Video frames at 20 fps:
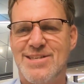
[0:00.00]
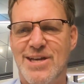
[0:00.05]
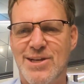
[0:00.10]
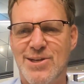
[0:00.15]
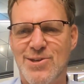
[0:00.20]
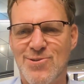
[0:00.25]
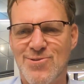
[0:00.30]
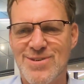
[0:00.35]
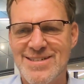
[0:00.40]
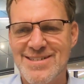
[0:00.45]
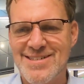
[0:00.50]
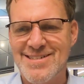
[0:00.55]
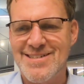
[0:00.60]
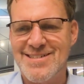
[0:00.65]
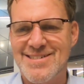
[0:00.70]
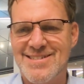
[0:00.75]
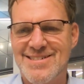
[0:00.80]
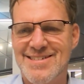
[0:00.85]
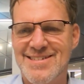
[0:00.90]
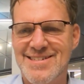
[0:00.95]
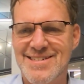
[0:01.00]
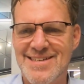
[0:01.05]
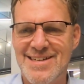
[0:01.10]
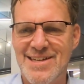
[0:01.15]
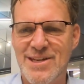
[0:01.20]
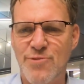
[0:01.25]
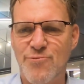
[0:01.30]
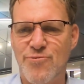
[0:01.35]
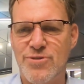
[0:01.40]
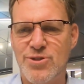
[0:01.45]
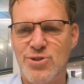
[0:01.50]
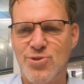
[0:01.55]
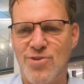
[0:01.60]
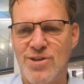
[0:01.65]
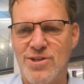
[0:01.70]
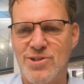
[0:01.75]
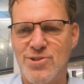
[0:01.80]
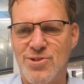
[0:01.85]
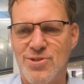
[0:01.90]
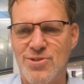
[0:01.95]
take your existing
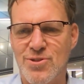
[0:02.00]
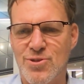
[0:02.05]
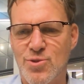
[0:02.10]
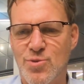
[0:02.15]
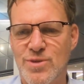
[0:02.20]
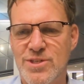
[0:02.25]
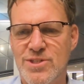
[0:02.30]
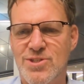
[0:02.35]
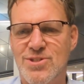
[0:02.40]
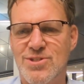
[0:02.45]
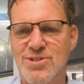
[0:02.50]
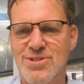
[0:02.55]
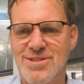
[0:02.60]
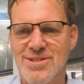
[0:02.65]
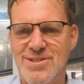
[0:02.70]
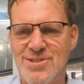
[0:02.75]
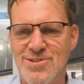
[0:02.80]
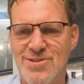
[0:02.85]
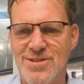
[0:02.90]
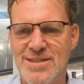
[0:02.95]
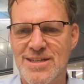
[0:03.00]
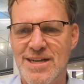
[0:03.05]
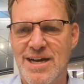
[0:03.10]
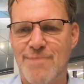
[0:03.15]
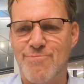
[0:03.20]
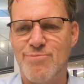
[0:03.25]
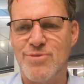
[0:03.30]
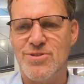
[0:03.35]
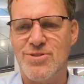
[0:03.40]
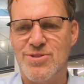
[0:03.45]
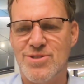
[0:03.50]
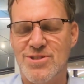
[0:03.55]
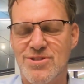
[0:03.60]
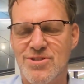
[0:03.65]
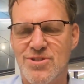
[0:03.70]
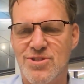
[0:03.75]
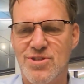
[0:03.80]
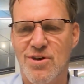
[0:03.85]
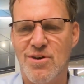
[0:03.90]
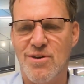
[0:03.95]
infrastructure, your switches and your adapters and
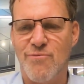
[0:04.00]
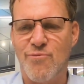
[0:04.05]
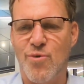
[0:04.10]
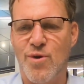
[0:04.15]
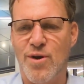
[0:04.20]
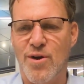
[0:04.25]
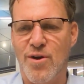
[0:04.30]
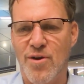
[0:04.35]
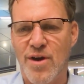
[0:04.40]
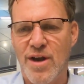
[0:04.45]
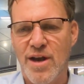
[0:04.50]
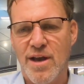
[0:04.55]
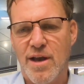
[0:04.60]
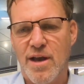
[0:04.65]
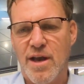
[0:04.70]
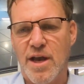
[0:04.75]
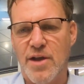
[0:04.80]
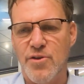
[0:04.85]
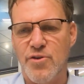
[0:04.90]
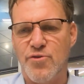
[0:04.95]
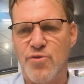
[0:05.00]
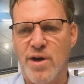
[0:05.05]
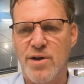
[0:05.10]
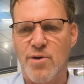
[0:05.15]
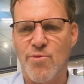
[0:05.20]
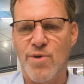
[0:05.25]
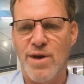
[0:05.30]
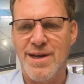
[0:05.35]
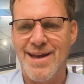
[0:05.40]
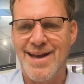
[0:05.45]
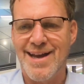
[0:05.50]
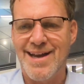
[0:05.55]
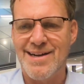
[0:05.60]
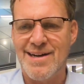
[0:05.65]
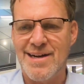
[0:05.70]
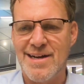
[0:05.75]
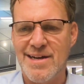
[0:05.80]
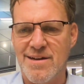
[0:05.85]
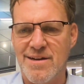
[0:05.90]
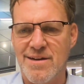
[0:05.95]
your software, and you try to run
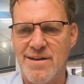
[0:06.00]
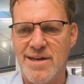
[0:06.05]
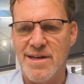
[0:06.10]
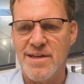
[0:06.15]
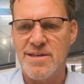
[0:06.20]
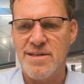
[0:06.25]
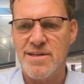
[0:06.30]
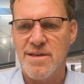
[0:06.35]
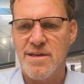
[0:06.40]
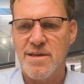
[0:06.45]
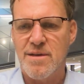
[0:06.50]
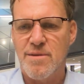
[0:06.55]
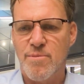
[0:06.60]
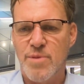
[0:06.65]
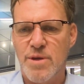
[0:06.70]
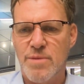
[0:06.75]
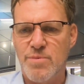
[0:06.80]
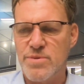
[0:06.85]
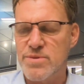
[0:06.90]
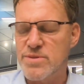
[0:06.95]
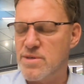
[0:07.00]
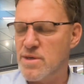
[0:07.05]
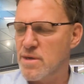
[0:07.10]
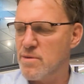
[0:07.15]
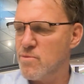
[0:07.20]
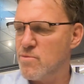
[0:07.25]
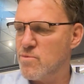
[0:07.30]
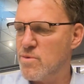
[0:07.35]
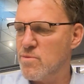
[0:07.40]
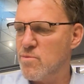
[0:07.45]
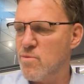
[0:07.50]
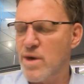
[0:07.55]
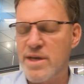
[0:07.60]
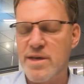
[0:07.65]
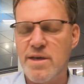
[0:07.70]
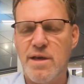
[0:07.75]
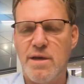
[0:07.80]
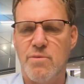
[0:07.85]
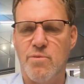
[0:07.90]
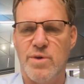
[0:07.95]
AI on it, people say, well, why
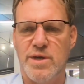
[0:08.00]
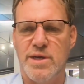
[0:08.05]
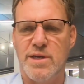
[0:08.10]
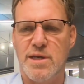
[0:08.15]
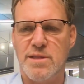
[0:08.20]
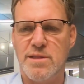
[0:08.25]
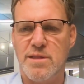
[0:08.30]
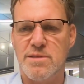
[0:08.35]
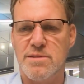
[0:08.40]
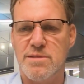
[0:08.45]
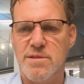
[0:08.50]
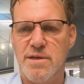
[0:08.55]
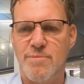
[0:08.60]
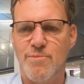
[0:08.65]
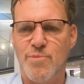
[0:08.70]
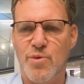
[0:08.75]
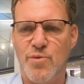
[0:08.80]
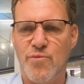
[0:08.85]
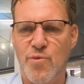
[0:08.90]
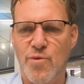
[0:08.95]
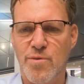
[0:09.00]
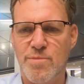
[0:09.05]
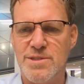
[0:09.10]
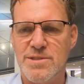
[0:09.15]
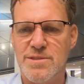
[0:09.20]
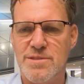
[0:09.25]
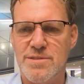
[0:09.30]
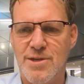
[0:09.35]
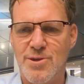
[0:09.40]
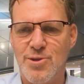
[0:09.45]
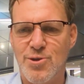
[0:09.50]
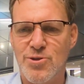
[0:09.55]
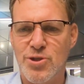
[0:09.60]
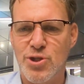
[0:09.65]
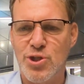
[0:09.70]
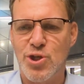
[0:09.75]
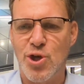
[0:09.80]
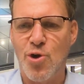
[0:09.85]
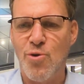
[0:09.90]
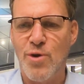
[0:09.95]
can't we get the same performance that you're
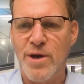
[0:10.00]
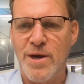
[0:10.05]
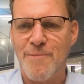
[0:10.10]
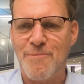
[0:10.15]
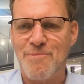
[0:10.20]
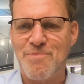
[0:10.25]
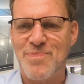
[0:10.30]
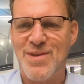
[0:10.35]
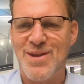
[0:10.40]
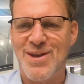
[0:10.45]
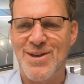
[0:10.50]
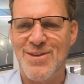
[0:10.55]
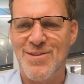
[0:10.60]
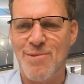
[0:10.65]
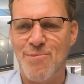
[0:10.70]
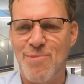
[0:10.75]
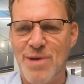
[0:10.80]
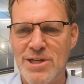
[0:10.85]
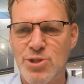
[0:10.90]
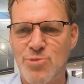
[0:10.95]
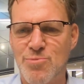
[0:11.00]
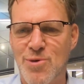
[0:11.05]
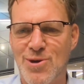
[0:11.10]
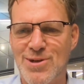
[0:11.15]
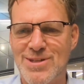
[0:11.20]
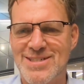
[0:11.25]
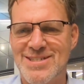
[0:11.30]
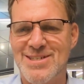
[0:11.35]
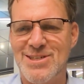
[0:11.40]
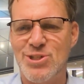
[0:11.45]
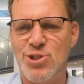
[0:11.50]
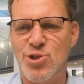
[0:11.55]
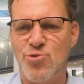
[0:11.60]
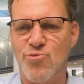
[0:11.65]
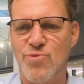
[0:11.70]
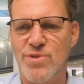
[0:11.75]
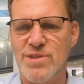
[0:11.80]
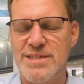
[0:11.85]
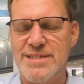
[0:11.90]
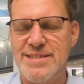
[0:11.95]
showing and the benchmarks that
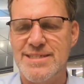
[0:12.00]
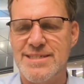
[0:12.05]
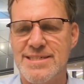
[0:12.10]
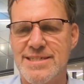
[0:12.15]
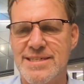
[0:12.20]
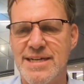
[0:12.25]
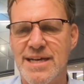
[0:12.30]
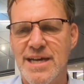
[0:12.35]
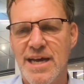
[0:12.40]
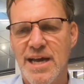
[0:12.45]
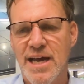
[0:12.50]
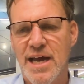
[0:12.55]
you're releasing?